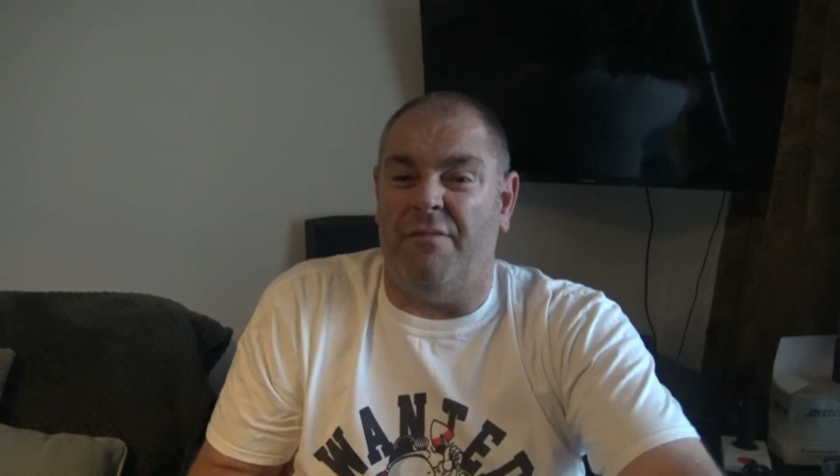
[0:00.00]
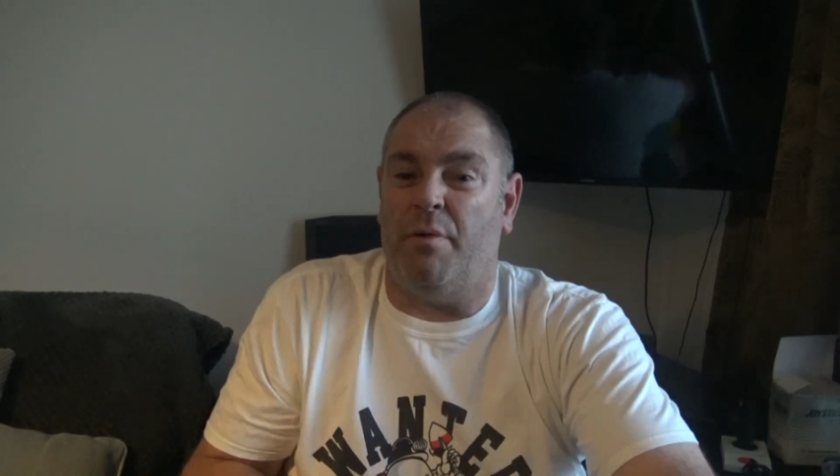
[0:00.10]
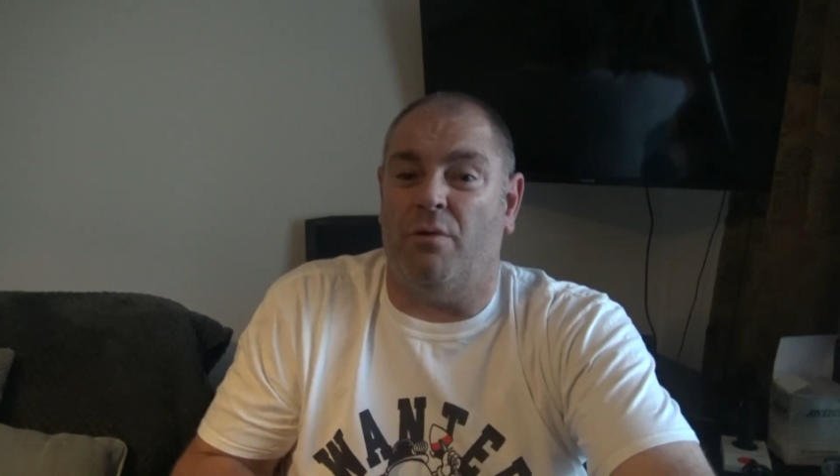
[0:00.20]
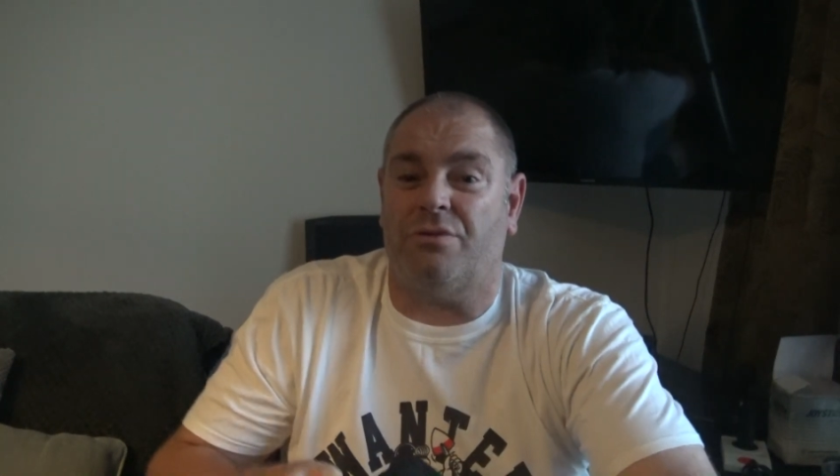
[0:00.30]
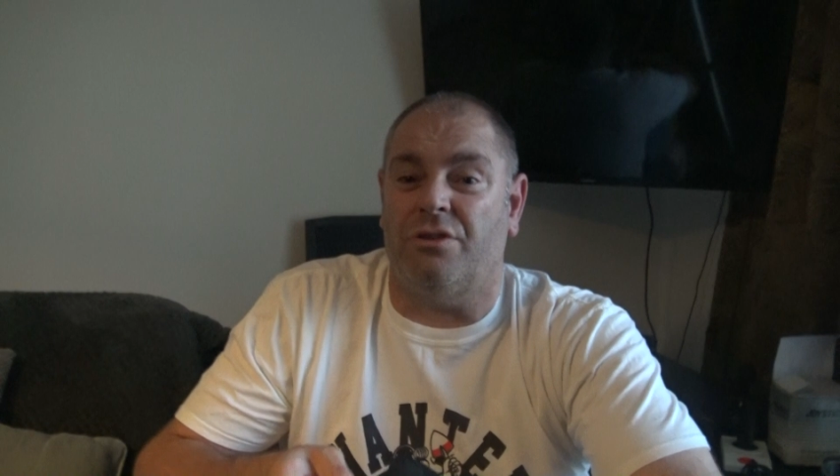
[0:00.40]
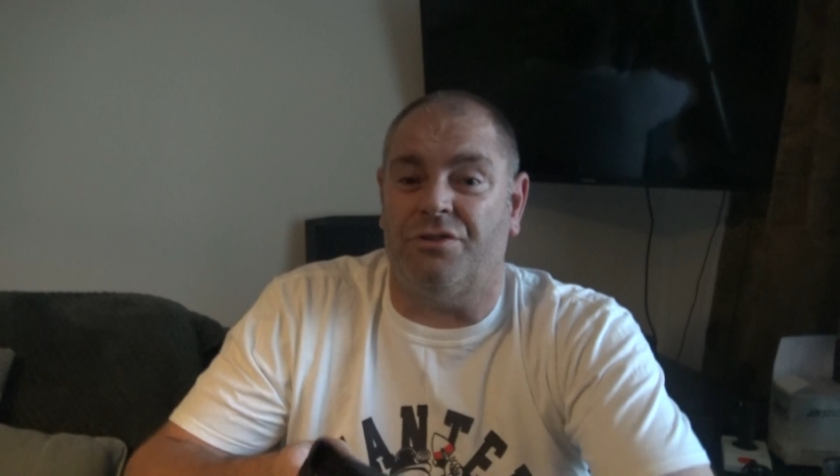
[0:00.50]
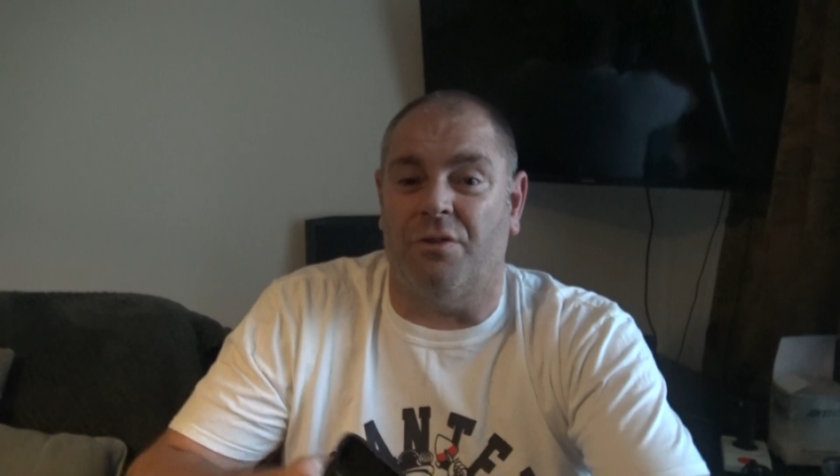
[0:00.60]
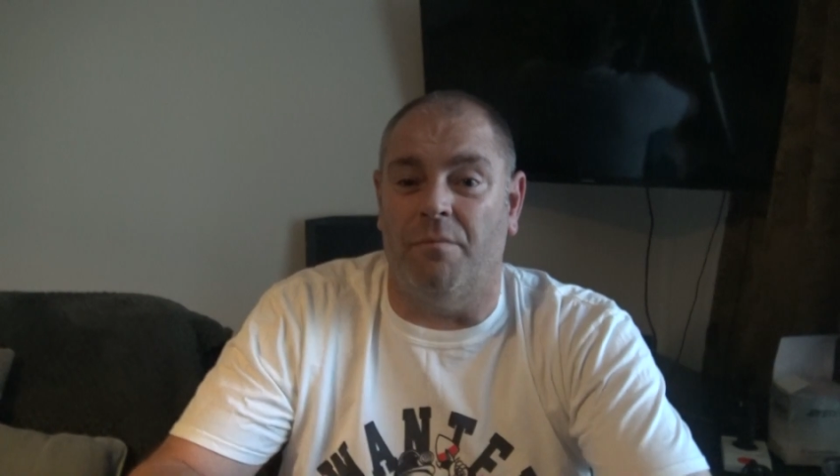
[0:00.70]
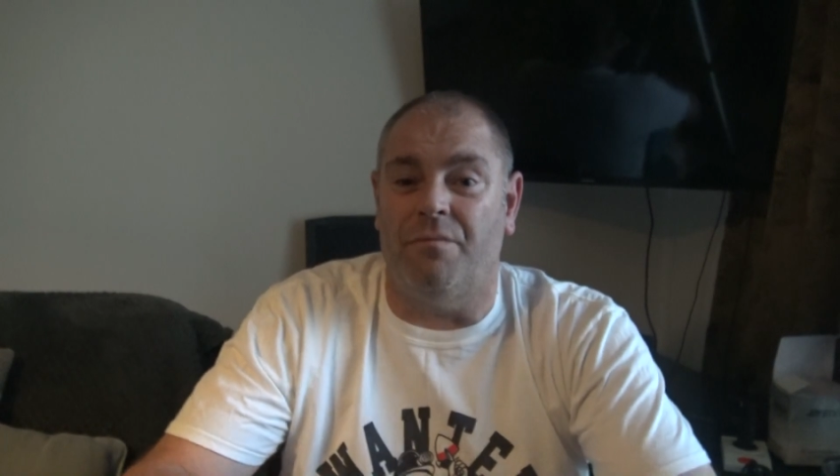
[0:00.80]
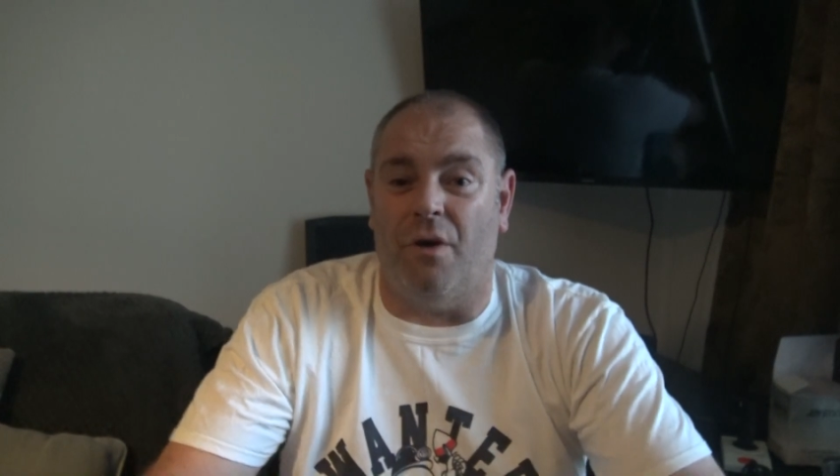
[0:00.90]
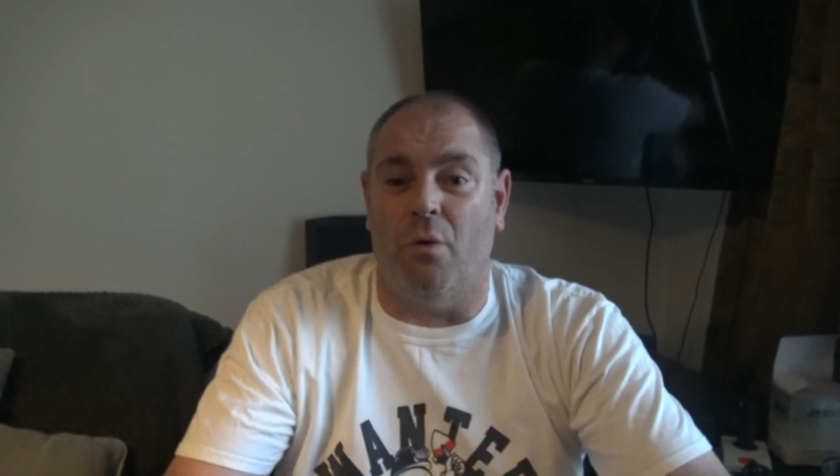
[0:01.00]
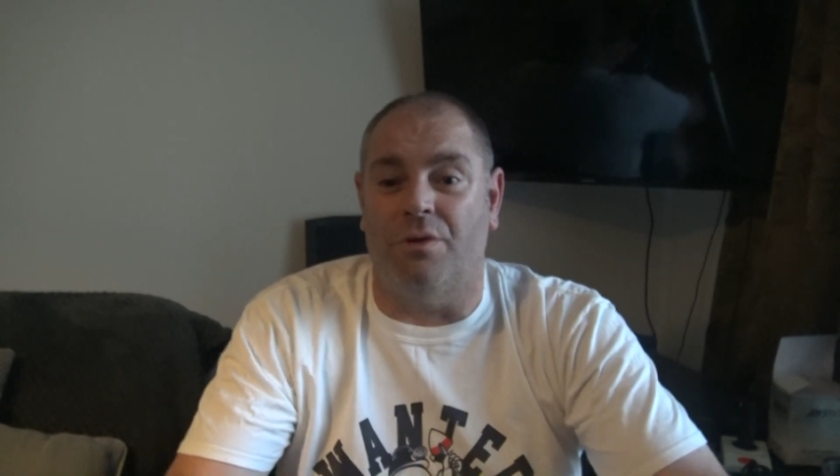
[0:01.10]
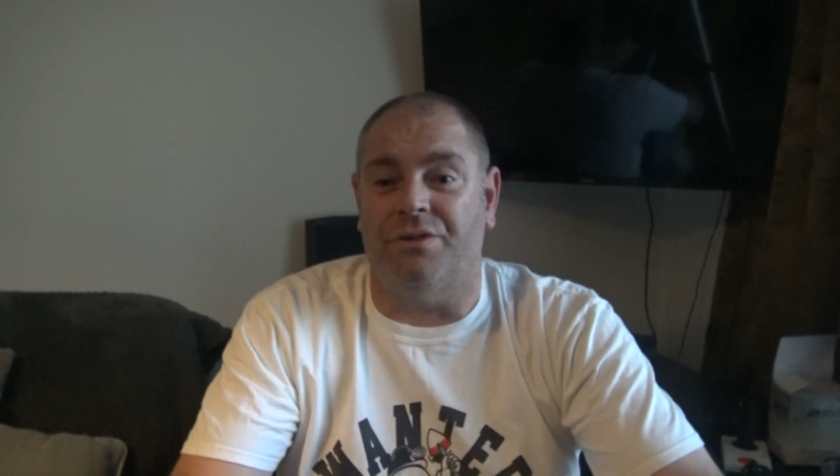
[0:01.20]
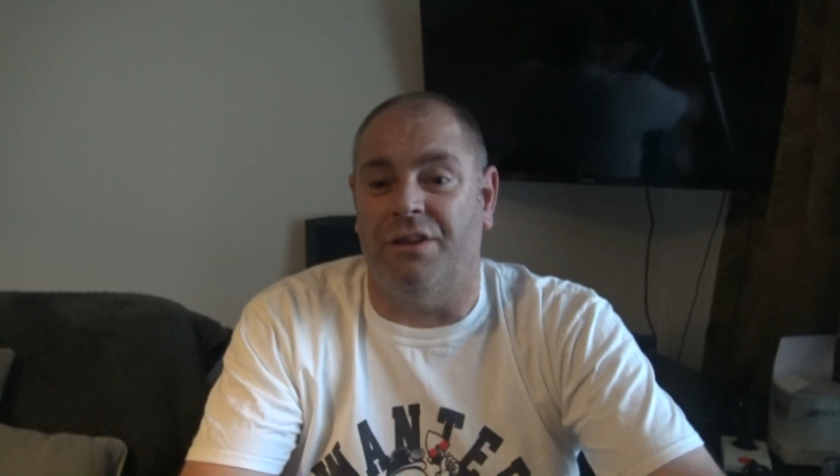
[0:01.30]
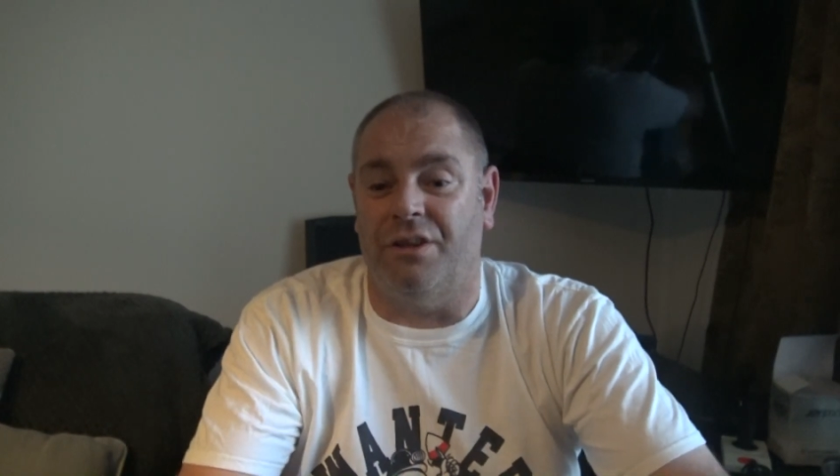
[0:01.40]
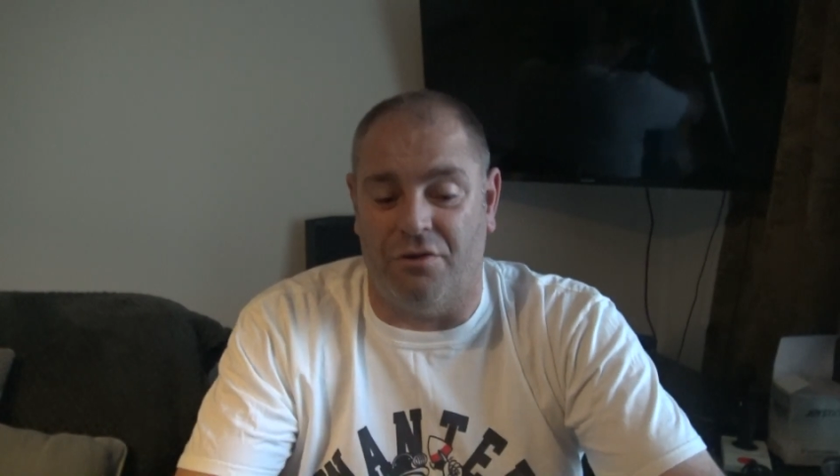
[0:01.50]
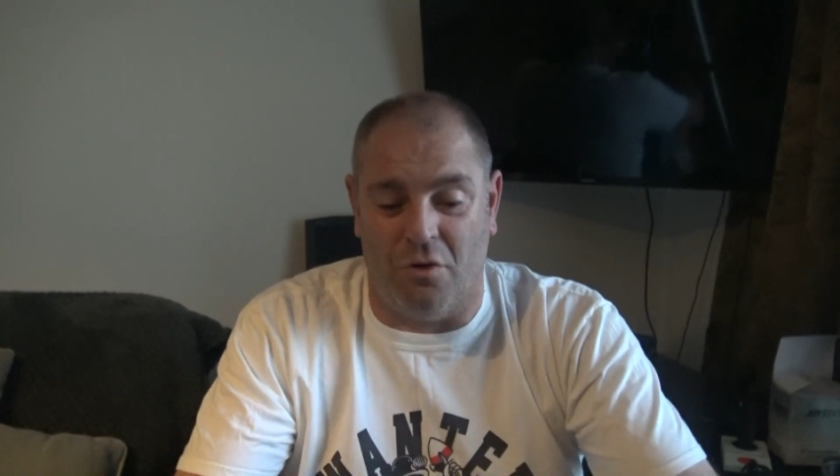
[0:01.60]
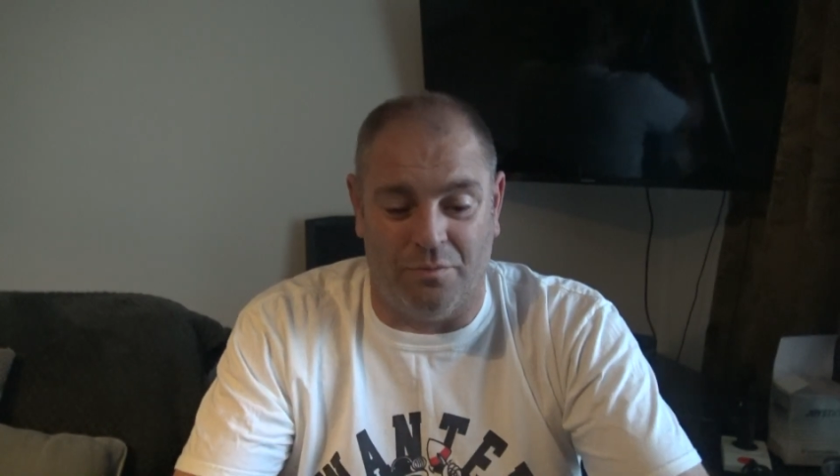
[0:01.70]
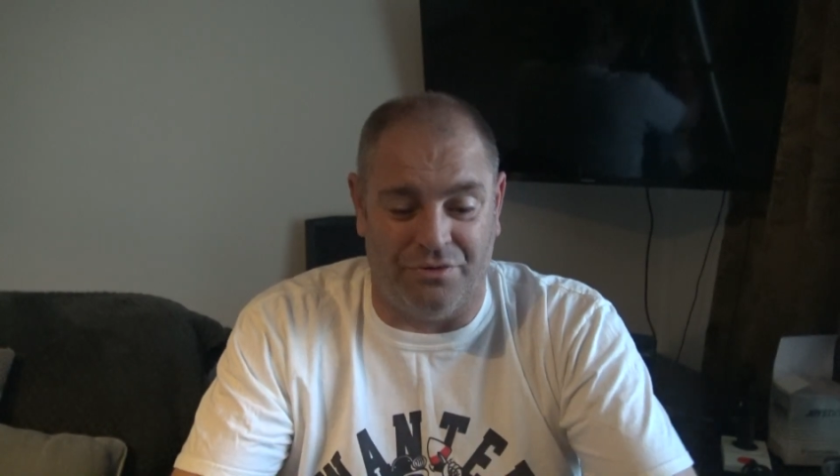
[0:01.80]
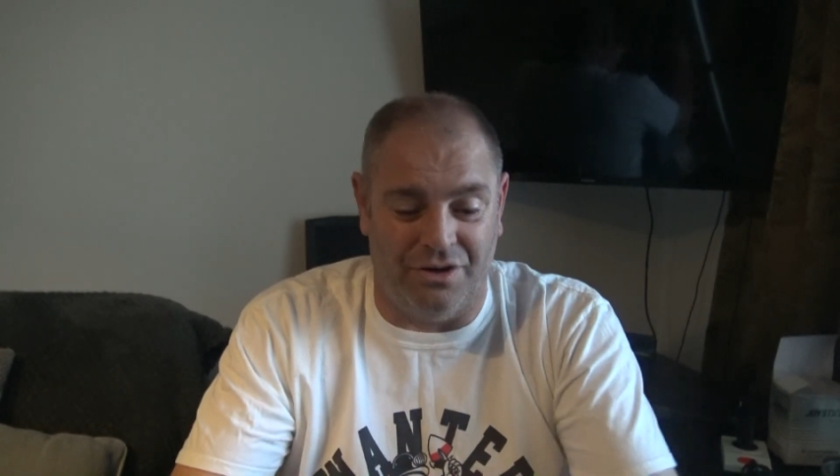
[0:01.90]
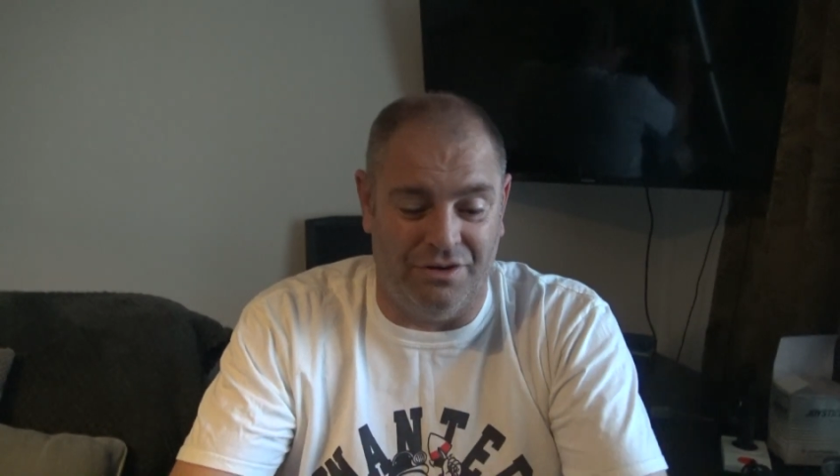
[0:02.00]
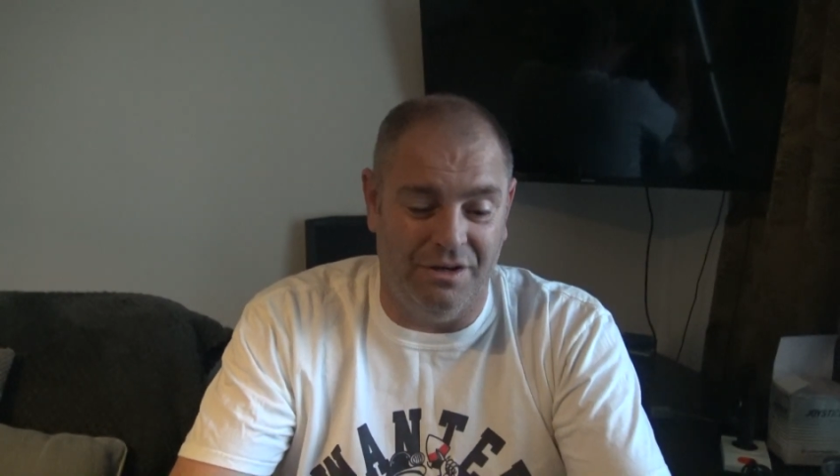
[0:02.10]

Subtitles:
have posted some photos in the groups and